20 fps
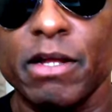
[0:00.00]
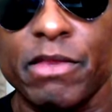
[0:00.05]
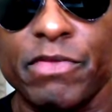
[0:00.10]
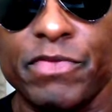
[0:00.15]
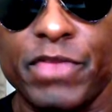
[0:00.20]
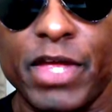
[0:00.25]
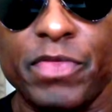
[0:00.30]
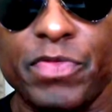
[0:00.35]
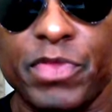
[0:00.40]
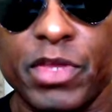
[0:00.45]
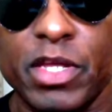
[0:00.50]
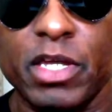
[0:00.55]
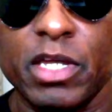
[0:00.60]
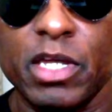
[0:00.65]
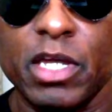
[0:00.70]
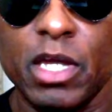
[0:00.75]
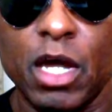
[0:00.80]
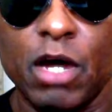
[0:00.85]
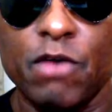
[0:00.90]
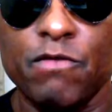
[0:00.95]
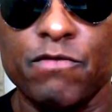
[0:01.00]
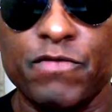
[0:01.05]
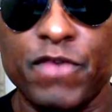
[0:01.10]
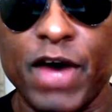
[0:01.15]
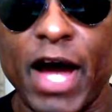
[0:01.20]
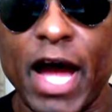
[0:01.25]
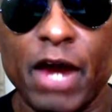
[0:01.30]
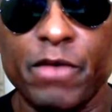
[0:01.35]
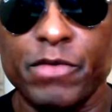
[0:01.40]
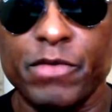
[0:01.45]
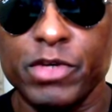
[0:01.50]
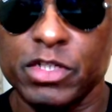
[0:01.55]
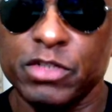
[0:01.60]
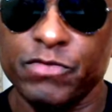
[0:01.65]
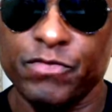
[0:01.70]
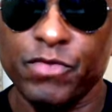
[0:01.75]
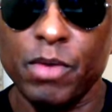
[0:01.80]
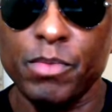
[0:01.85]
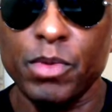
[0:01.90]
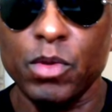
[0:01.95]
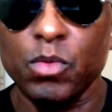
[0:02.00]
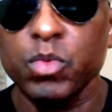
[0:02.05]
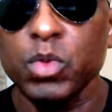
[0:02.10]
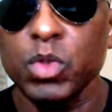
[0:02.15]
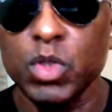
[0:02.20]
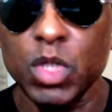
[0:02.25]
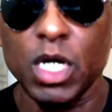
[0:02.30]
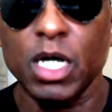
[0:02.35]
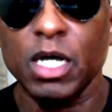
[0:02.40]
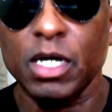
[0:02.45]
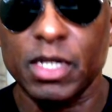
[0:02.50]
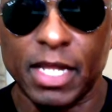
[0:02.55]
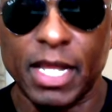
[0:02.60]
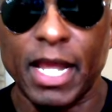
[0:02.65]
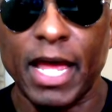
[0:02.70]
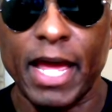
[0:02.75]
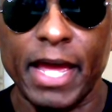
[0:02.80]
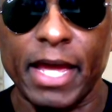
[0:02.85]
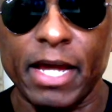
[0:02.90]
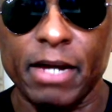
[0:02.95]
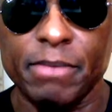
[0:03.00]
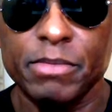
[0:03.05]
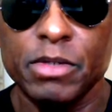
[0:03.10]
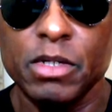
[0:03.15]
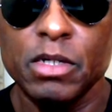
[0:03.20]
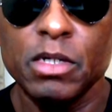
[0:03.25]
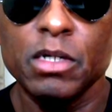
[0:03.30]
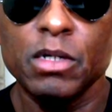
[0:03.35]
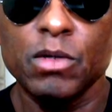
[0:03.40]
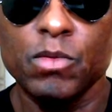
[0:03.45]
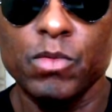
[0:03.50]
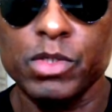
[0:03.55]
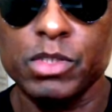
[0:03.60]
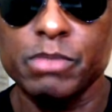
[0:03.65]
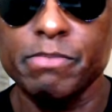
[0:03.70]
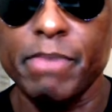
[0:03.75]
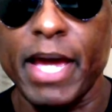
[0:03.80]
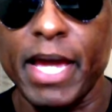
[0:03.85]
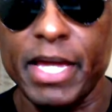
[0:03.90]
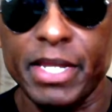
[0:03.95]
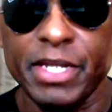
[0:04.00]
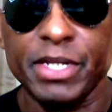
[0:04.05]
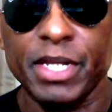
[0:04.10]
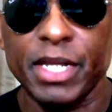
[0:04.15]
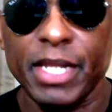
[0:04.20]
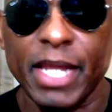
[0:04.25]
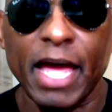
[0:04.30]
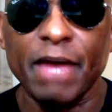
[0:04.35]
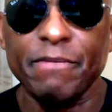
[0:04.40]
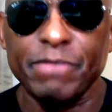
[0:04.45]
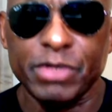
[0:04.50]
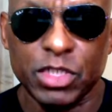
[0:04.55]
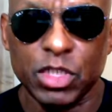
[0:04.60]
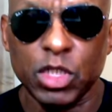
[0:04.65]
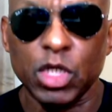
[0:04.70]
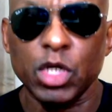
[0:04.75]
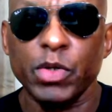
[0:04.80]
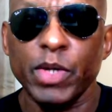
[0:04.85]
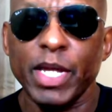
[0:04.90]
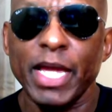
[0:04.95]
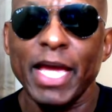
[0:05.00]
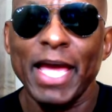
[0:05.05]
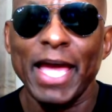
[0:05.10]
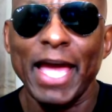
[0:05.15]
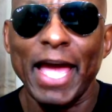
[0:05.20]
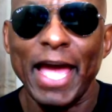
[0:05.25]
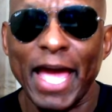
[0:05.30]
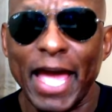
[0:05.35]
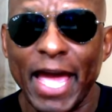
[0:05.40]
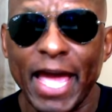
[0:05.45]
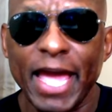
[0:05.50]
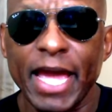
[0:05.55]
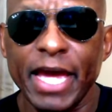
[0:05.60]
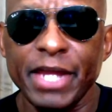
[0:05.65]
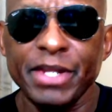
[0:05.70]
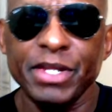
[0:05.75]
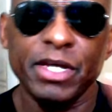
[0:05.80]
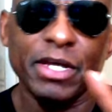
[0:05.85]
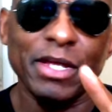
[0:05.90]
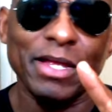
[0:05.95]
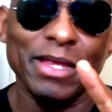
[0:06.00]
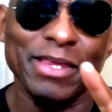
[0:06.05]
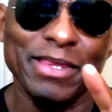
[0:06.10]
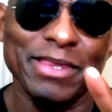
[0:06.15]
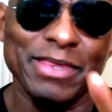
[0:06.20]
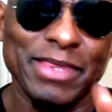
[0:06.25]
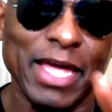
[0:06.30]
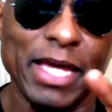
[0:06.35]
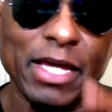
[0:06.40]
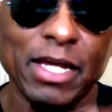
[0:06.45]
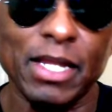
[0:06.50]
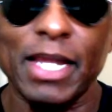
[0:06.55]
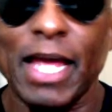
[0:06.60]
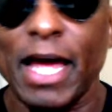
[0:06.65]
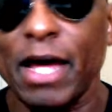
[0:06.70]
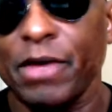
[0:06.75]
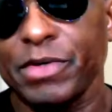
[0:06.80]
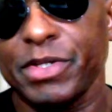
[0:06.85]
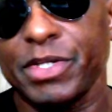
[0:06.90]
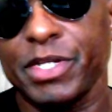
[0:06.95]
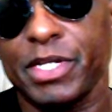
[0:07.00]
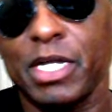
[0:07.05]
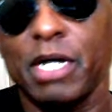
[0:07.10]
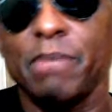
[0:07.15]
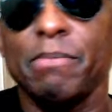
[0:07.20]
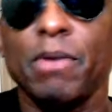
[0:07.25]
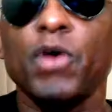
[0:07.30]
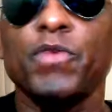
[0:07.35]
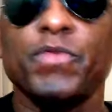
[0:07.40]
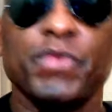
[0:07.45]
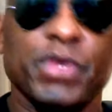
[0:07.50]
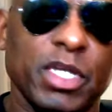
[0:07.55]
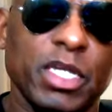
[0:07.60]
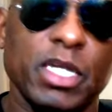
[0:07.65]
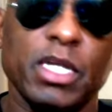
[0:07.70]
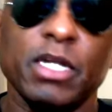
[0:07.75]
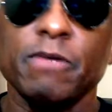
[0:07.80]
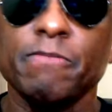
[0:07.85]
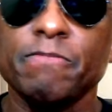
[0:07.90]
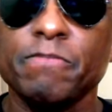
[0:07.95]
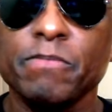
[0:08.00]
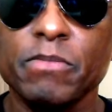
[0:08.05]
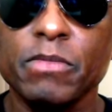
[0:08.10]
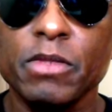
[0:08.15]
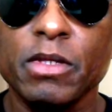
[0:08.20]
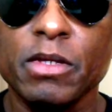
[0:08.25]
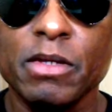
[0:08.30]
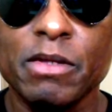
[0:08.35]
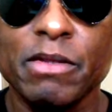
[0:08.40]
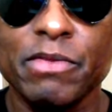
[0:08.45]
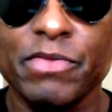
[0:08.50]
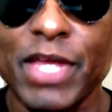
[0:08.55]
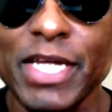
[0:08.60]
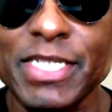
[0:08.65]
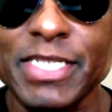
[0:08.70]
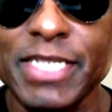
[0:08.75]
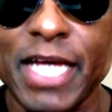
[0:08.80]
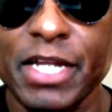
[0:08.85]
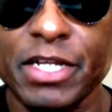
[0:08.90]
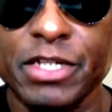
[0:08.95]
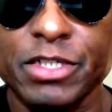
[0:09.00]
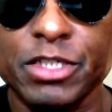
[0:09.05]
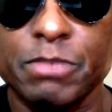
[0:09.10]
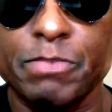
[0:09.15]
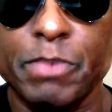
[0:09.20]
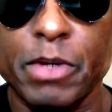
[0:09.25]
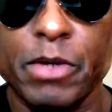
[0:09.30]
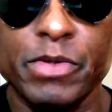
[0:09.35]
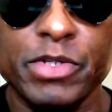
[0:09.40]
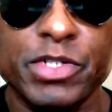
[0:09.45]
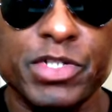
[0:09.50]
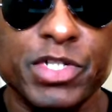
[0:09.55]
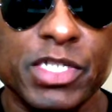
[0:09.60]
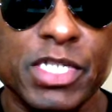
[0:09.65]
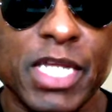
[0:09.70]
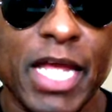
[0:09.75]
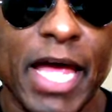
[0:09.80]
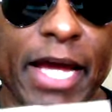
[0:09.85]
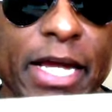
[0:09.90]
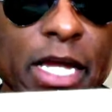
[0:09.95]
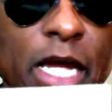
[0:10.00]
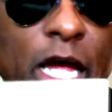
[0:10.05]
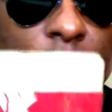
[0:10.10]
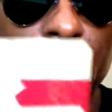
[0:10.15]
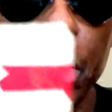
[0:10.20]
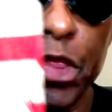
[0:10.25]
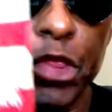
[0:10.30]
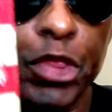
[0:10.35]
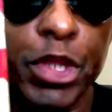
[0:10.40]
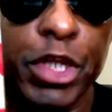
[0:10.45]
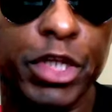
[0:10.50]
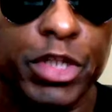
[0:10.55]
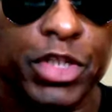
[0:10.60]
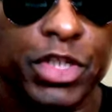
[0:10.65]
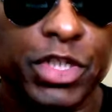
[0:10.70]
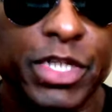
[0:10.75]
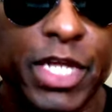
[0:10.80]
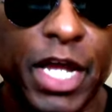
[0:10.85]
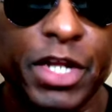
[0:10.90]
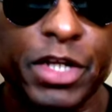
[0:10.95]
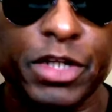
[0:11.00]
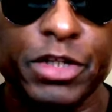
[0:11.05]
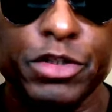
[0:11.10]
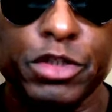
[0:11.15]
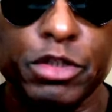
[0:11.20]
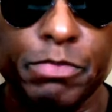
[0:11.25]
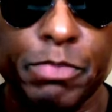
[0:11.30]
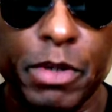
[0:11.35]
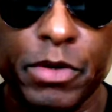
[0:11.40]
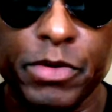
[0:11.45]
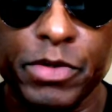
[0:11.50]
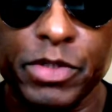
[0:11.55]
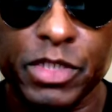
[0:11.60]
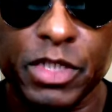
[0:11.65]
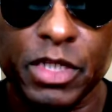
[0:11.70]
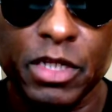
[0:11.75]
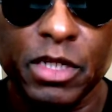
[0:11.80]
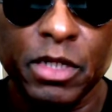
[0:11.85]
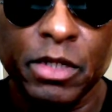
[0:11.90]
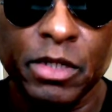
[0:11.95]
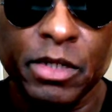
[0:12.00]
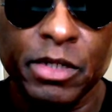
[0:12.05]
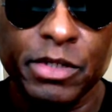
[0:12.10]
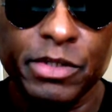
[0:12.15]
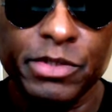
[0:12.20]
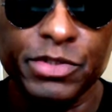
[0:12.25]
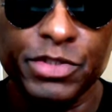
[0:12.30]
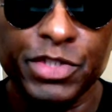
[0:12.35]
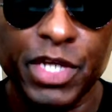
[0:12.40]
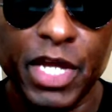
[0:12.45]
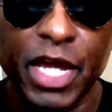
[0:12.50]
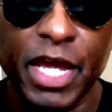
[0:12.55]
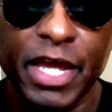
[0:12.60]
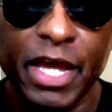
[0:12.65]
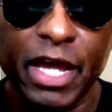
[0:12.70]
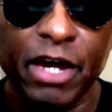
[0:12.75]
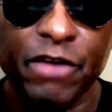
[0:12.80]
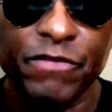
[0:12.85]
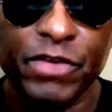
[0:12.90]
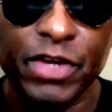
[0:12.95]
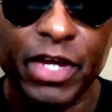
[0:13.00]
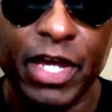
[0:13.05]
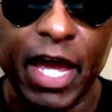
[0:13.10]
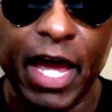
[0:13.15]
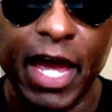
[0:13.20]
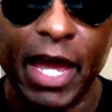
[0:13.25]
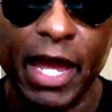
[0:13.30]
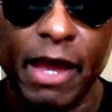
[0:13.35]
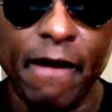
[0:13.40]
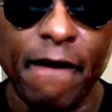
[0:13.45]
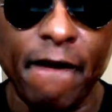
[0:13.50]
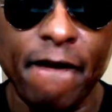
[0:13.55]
that the virus from the Wuhan lab was made in a laboratory and they allowed it to come over here. That's not a conspiracy. Just like this is not a conspiracy. JFK.